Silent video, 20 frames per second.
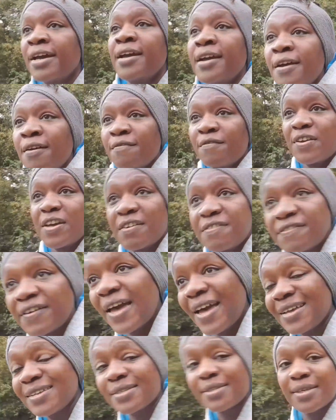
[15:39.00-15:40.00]

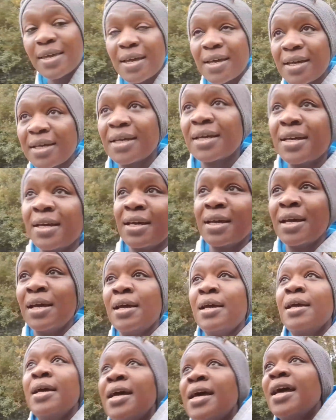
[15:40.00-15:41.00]
VFS,
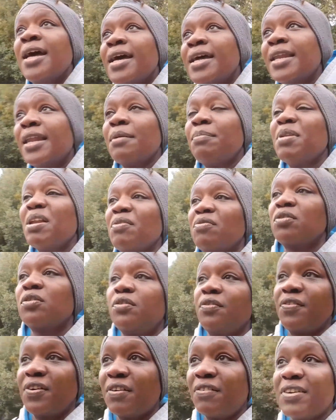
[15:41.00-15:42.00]
and I applied for the
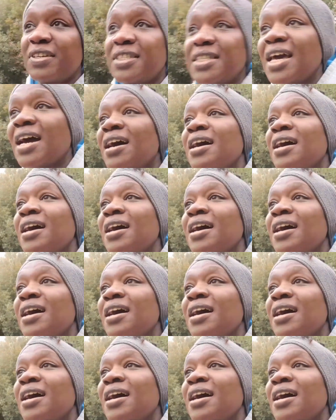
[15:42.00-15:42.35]
VFS there.